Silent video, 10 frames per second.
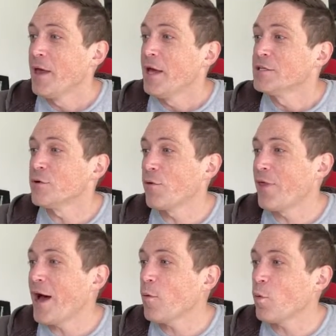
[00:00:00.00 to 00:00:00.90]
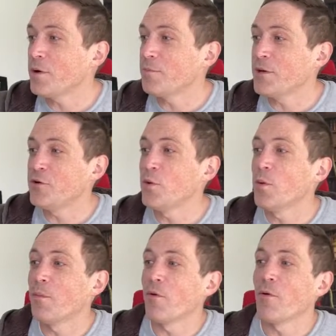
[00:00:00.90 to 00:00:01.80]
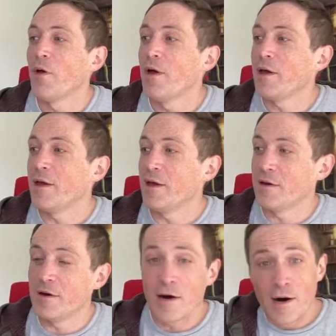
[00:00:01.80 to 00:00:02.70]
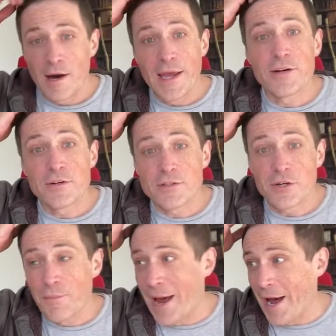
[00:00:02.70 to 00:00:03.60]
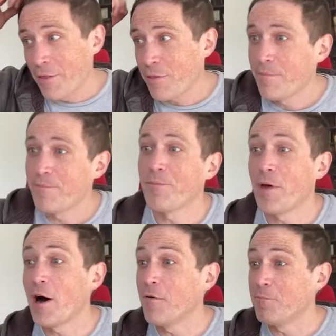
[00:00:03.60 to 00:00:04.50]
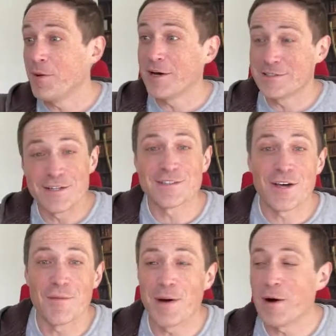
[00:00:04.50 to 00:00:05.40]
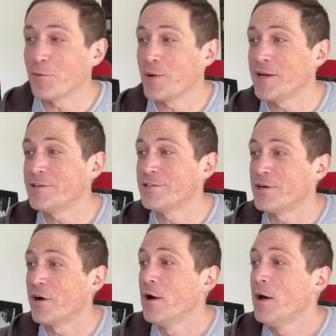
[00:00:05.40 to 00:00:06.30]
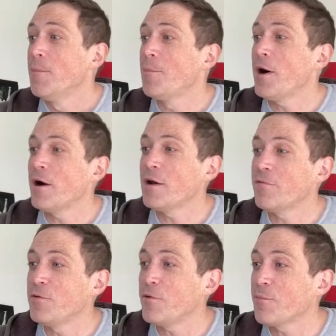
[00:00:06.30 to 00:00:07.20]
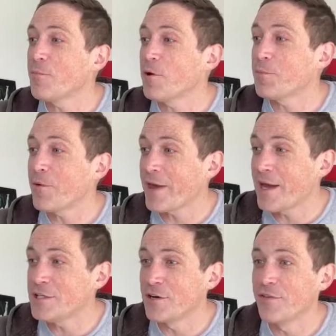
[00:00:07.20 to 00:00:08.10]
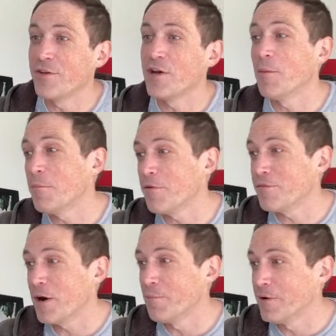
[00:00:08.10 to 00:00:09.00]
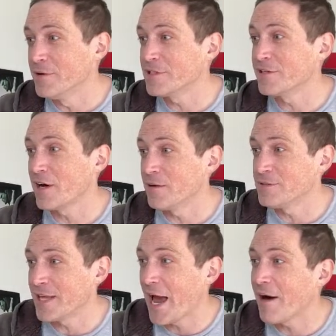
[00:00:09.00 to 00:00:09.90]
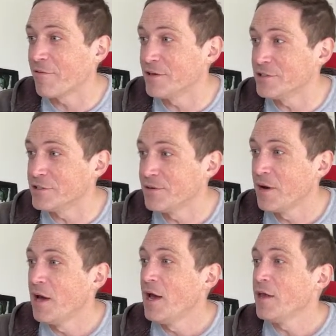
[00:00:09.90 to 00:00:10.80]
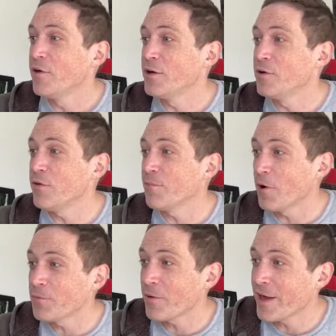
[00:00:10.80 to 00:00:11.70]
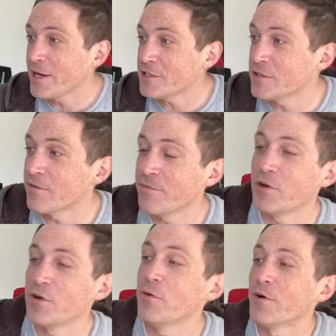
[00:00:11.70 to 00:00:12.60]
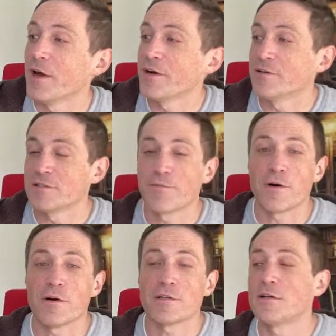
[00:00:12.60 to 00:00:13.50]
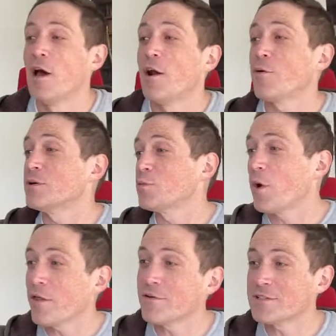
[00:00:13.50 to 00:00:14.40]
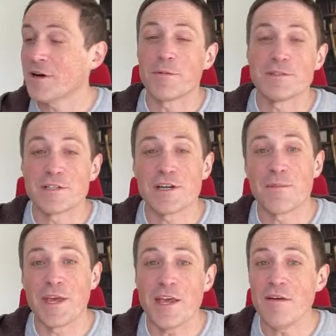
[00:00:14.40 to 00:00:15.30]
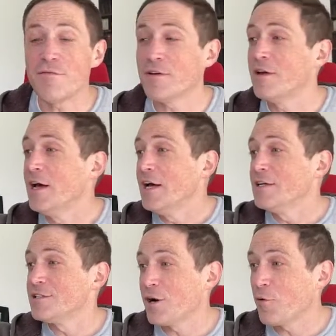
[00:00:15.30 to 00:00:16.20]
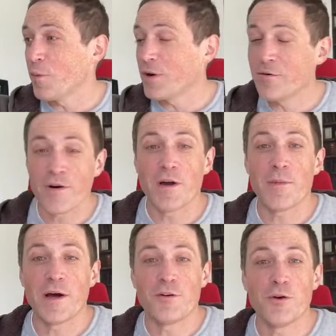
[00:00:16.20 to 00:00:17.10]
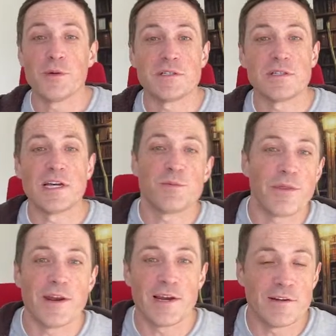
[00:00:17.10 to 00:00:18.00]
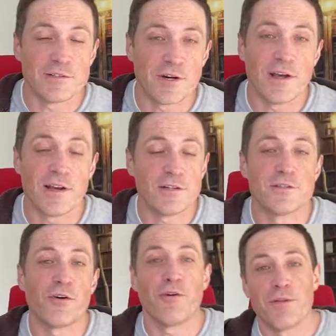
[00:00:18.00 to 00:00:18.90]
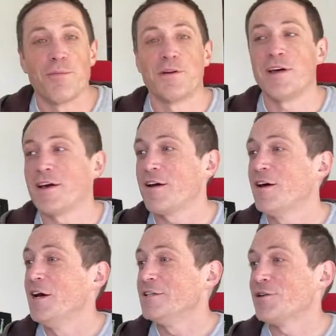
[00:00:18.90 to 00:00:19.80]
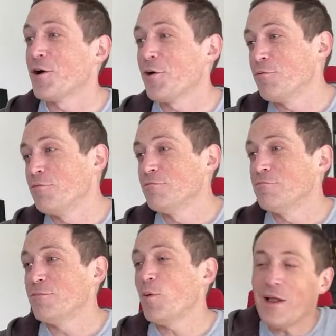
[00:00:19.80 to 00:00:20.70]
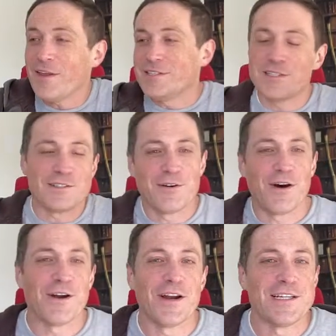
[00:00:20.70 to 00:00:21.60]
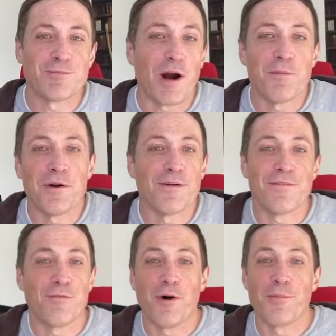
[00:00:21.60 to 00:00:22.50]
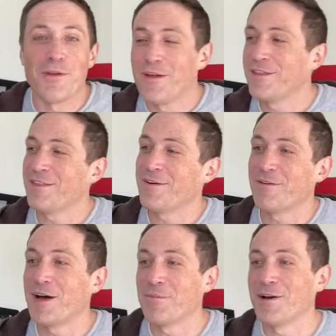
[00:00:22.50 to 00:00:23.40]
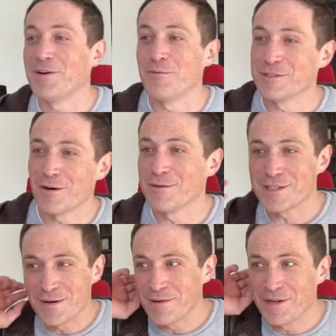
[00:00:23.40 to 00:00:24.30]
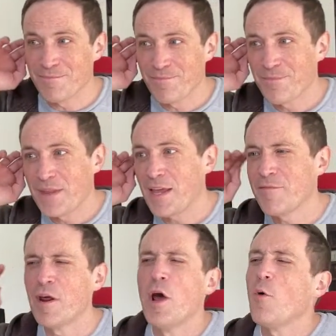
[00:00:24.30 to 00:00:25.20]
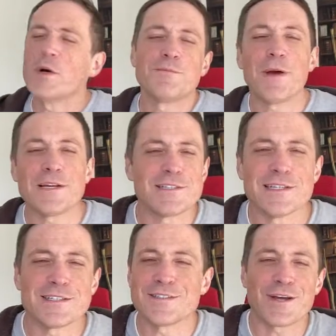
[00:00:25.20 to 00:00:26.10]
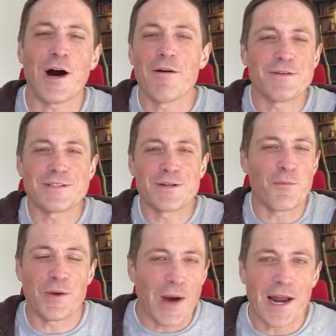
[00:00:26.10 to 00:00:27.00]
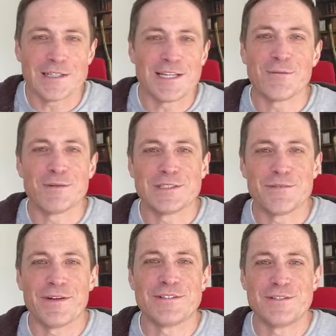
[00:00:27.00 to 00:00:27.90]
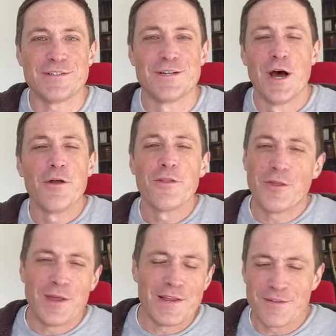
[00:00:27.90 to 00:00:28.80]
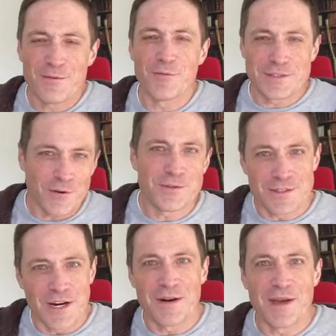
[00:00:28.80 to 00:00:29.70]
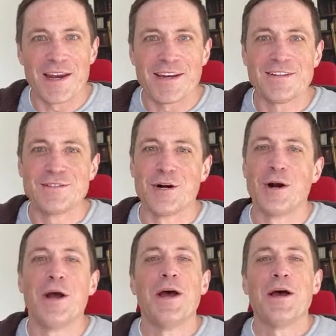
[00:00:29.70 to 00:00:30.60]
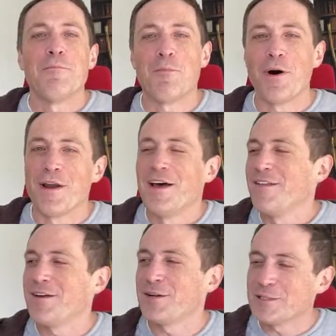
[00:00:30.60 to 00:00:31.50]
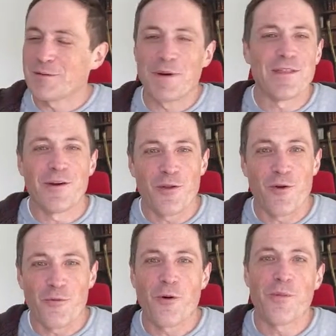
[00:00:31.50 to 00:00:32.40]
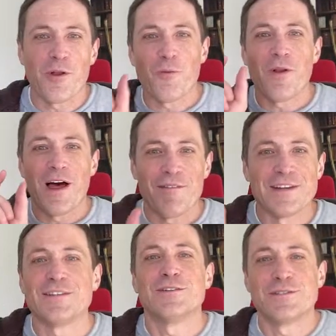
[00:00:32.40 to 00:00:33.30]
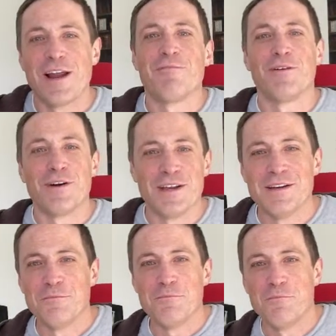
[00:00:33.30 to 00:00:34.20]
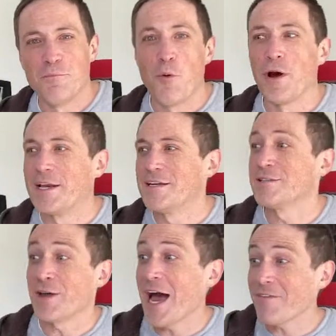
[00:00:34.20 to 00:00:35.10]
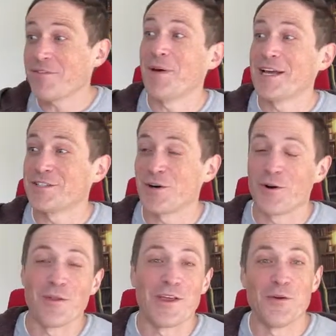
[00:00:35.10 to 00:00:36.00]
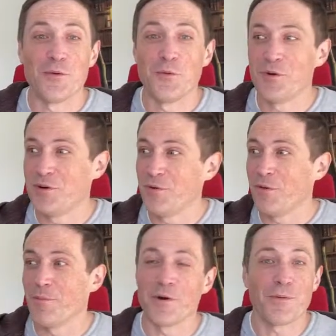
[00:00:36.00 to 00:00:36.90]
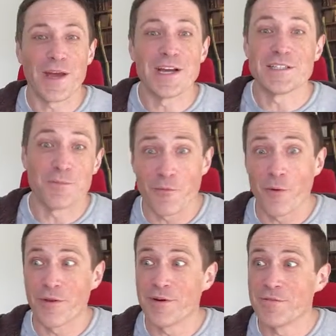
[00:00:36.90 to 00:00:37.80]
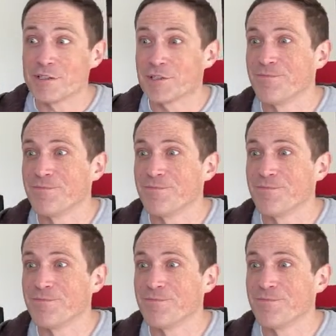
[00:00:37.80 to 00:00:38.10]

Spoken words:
so that wouldn't be doable in integer math, because it doesn't come out to an integer. But if you do the multiplication, the number of numbers times the average, you can do the multiplication of the numerators first, and of course one of those numbers is going to be even, so when you divide by 2, it stays within integer arithmetic, so, well, that's just a nice property of the formula, that the divide by 2 was always going to be even, which makes sense, because obviously when you add a sequence of integers, the result is going to be an integer, but that doesn't mean that your formula will have integers at every point, so you have to make sure that you do the multiplication before the division.